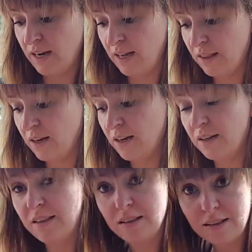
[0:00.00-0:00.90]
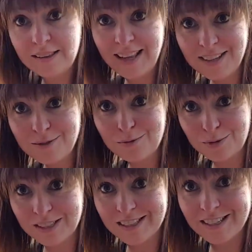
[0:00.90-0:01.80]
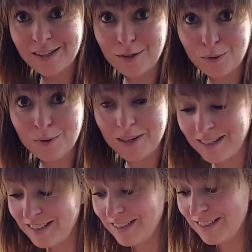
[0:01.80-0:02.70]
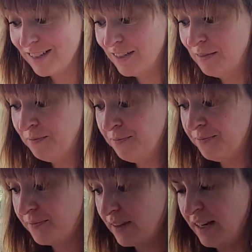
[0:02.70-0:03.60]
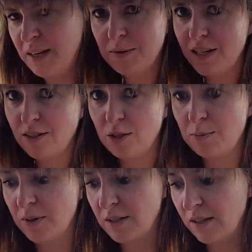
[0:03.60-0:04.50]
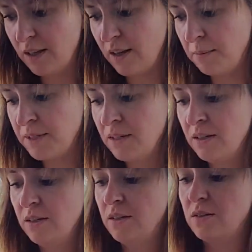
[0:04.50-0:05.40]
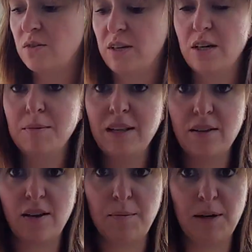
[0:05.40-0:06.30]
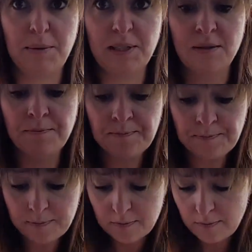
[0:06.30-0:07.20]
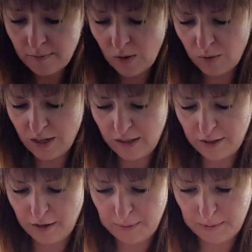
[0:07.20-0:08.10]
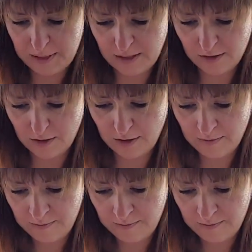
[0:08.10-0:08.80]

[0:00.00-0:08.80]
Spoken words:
and I thought, that's really cool idea. And he was like super into lithops. So here are my lithop babies. We're not lithop babies, these are,